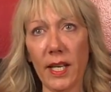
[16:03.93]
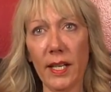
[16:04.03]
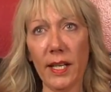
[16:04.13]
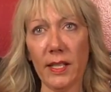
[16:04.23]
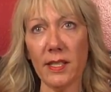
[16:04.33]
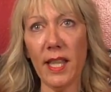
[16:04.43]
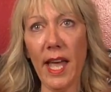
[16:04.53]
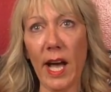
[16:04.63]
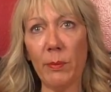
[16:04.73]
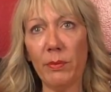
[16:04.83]
head on his
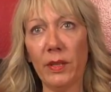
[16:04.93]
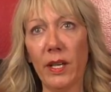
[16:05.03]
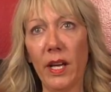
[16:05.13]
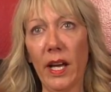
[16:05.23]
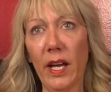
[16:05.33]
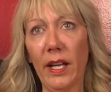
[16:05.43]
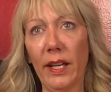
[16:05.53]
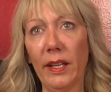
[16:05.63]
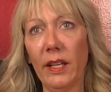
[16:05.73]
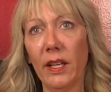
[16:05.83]
lap,
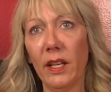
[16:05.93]
and